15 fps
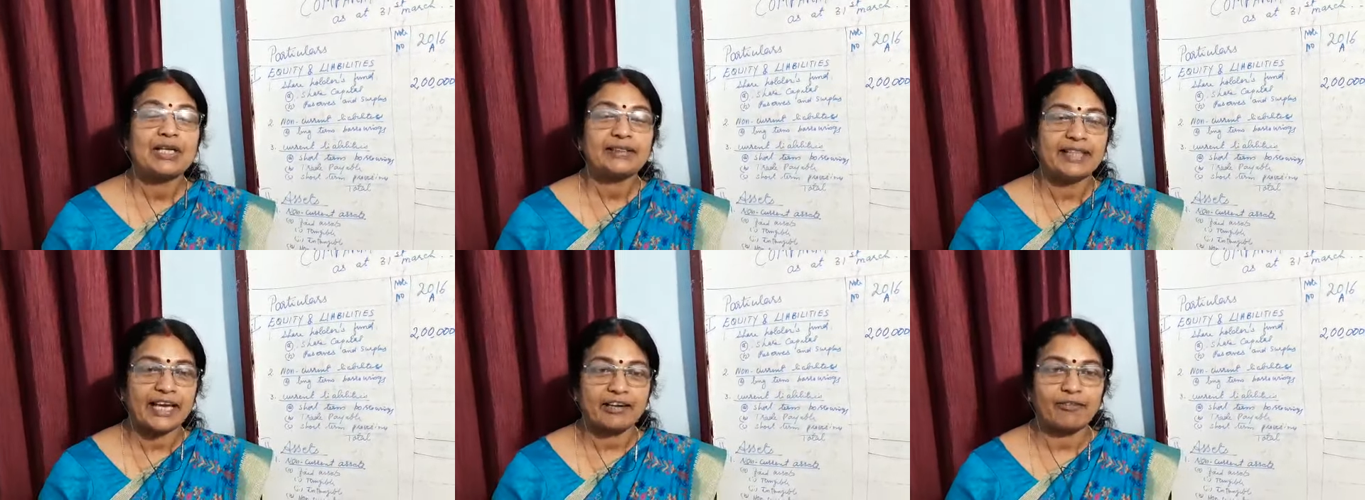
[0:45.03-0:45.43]

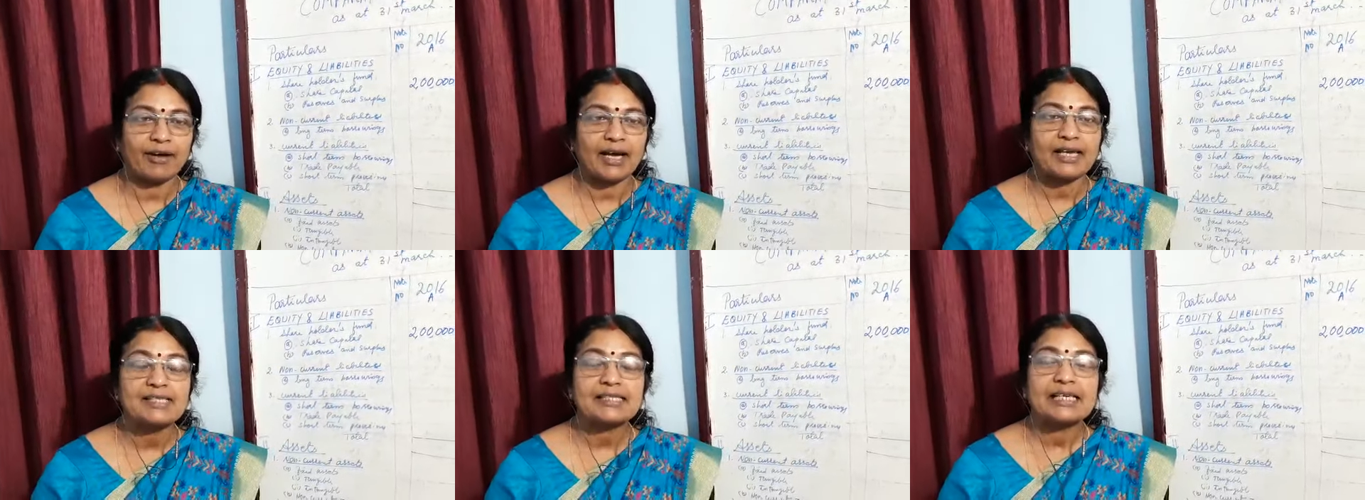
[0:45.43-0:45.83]
That
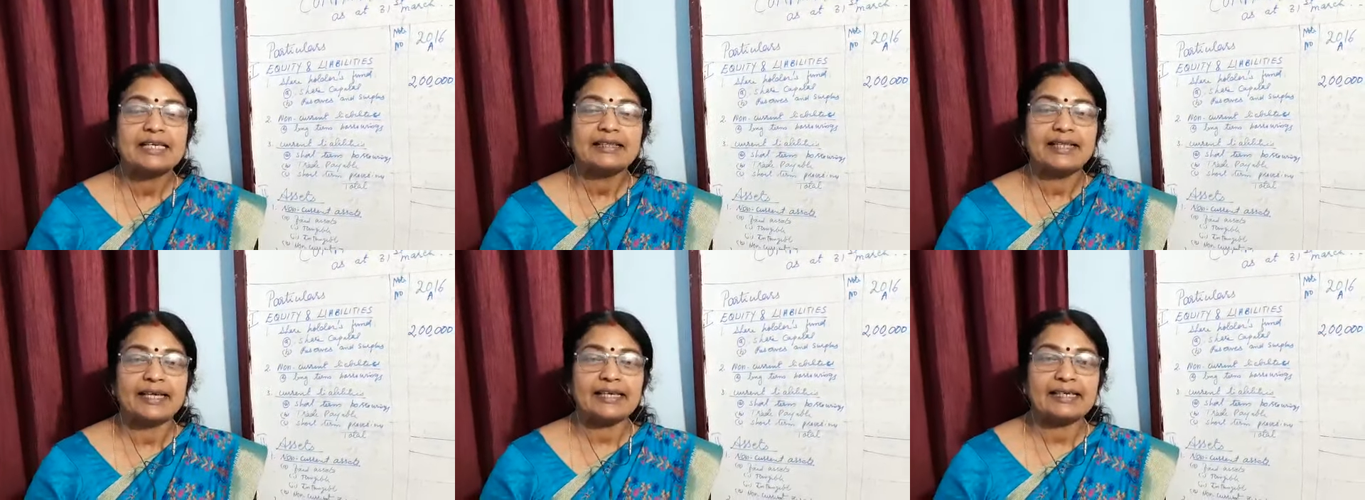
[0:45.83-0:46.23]
wise,
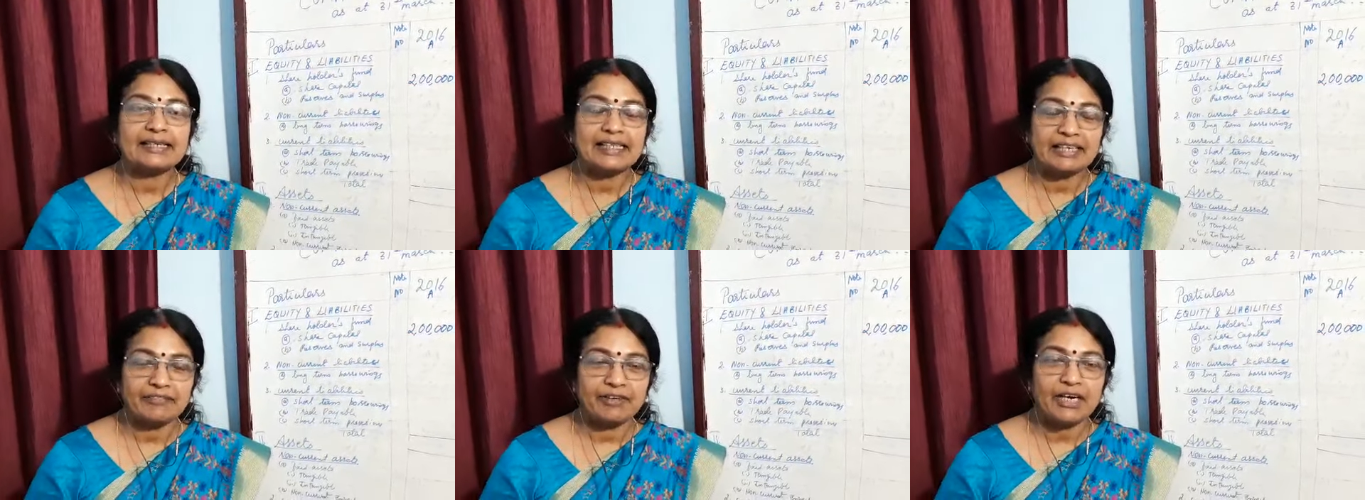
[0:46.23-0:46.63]
they
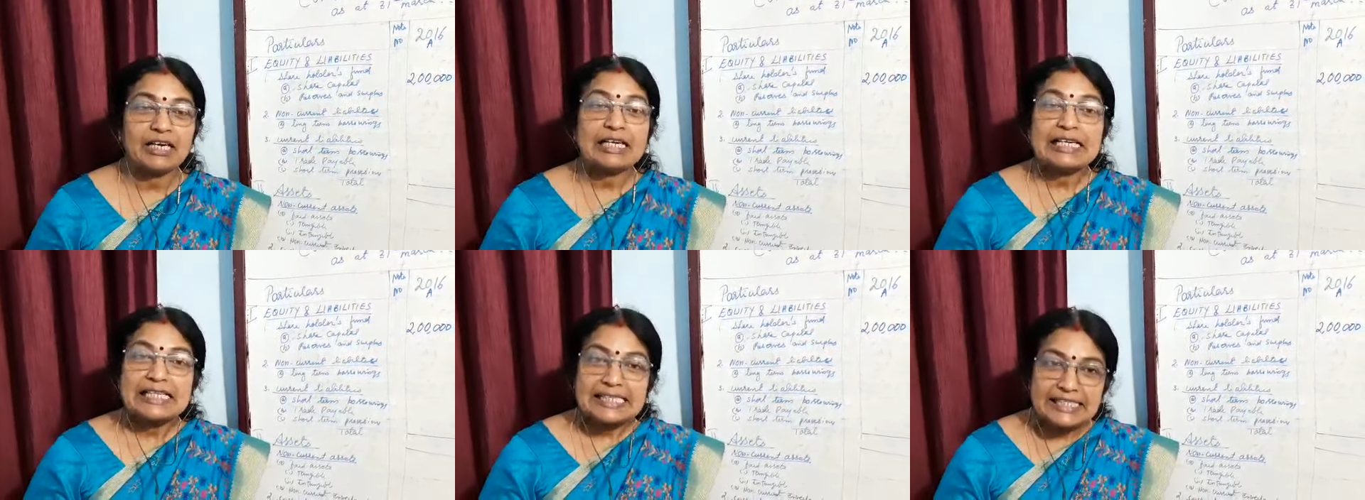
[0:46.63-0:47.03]
given
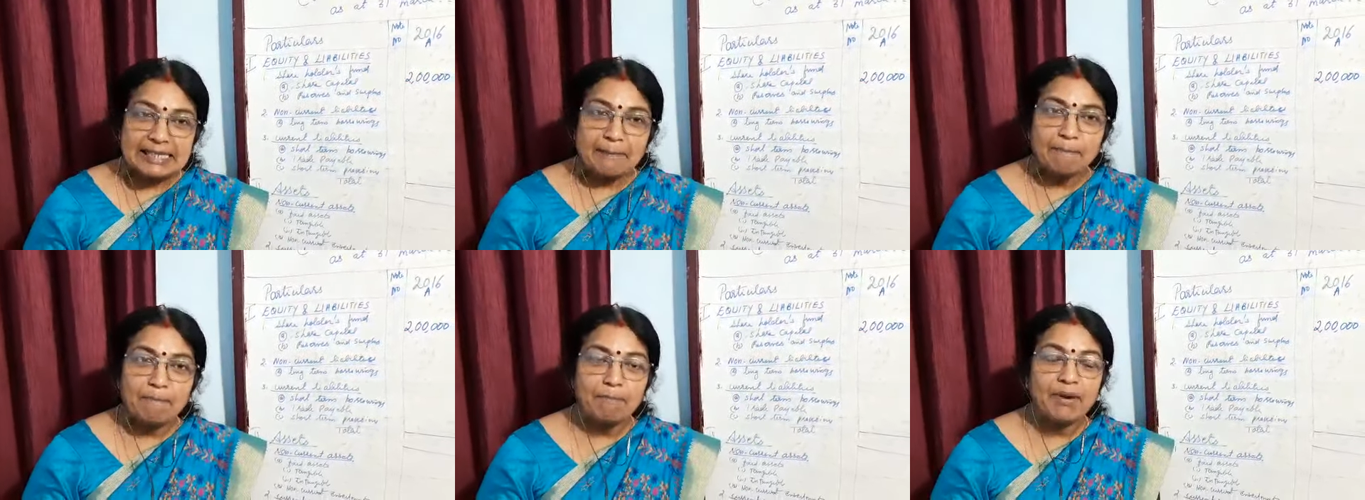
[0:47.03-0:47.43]

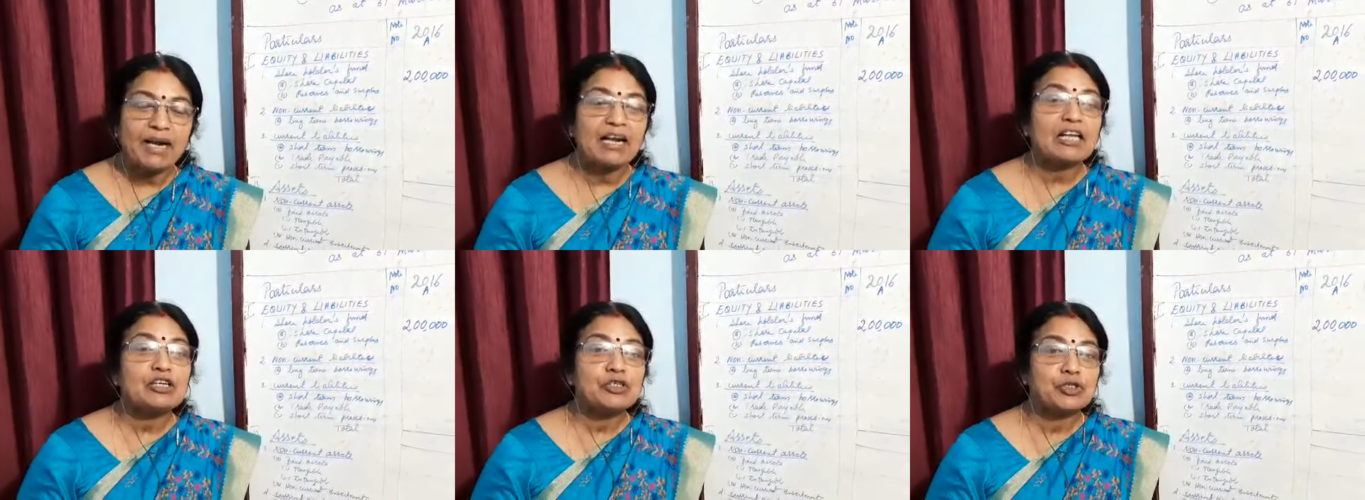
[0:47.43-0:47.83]
simple
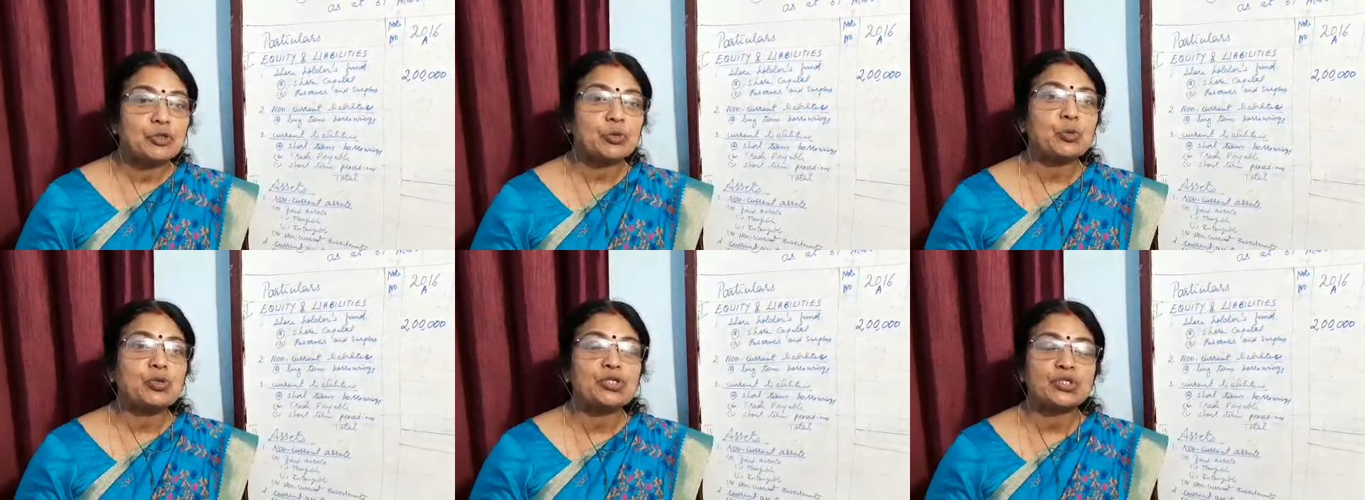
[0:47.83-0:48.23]

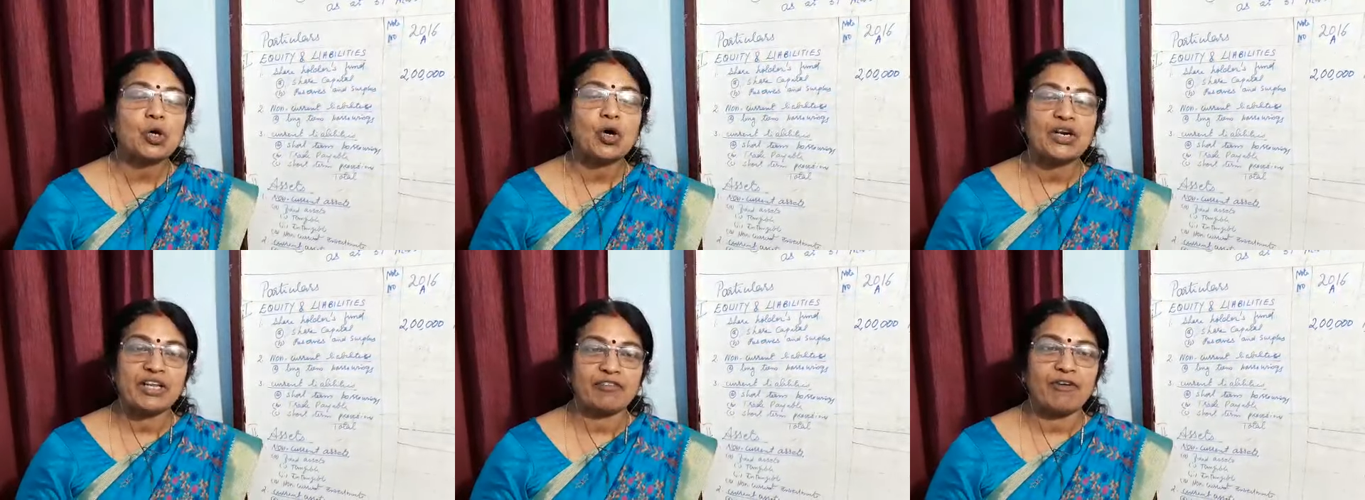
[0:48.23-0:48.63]
tools
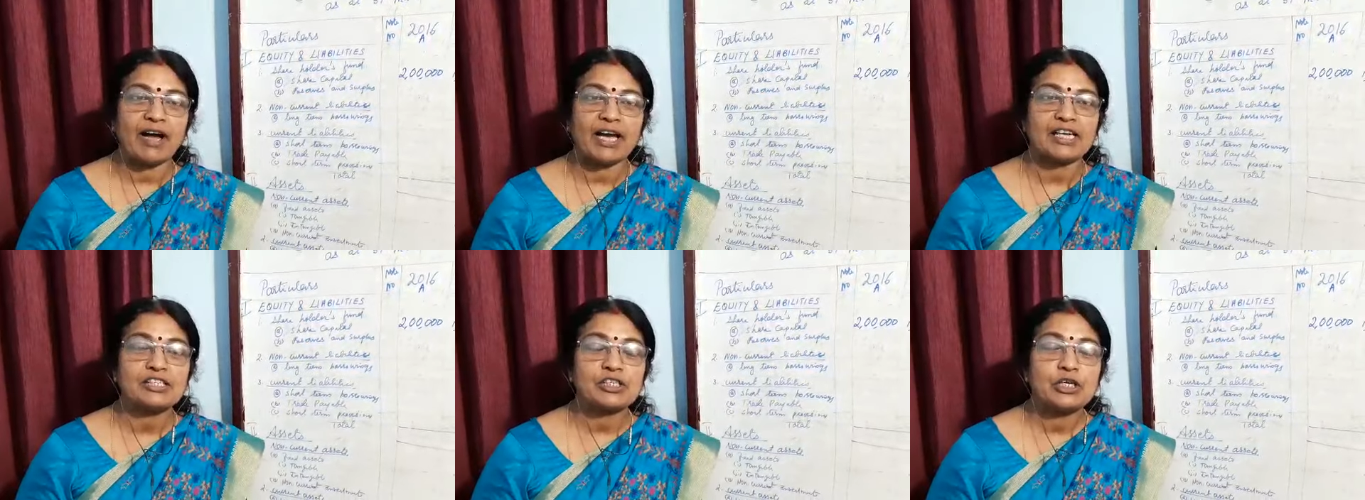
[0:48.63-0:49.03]
or
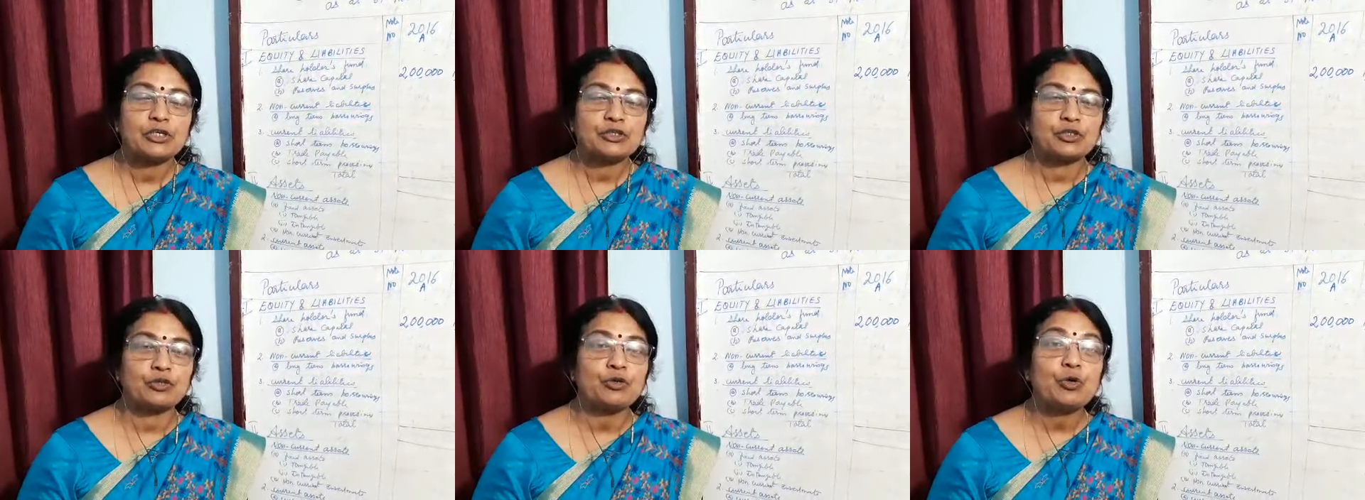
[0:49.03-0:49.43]
device
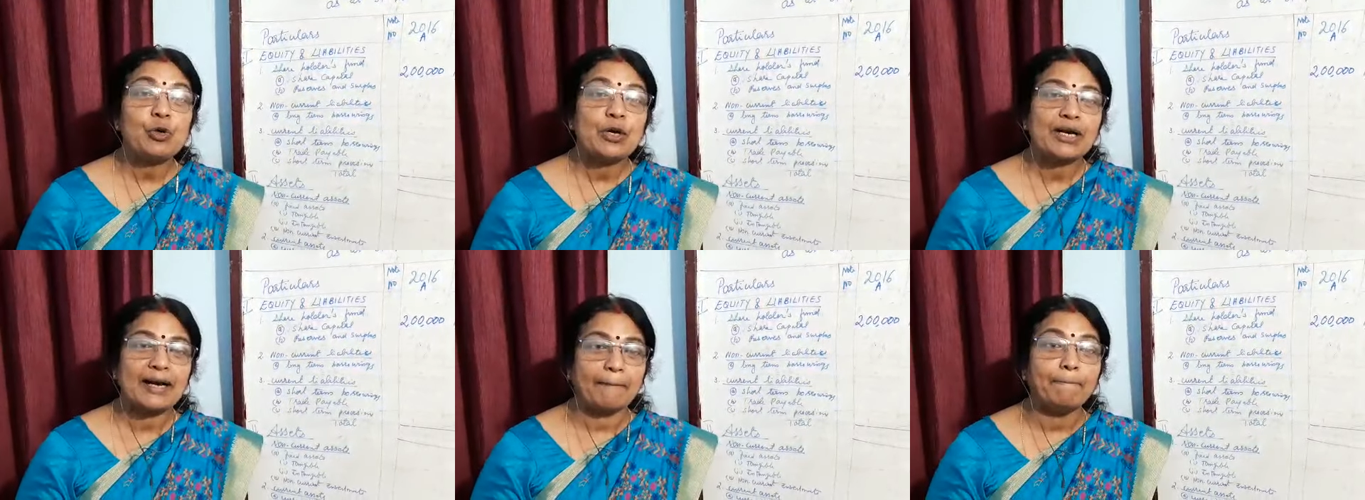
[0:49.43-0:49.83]
to
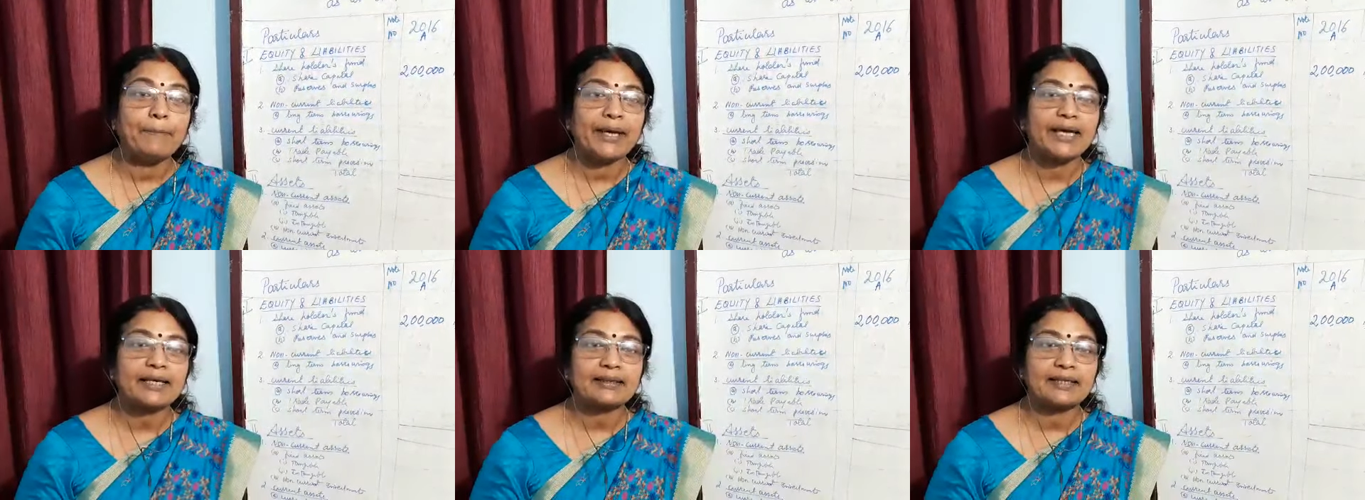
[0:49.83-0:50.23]

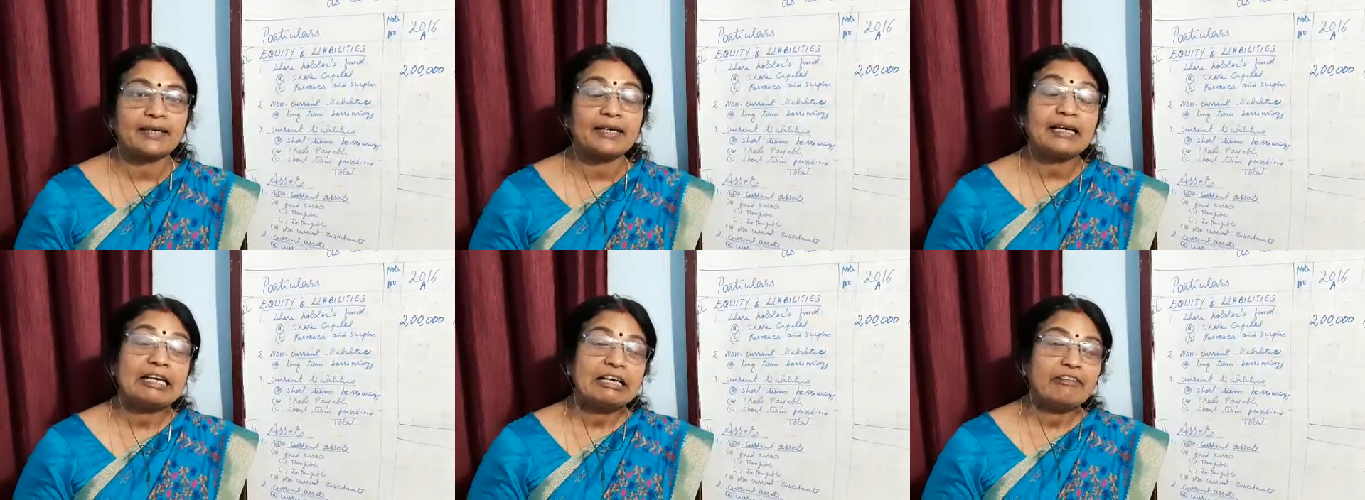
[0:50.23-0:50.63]
compare the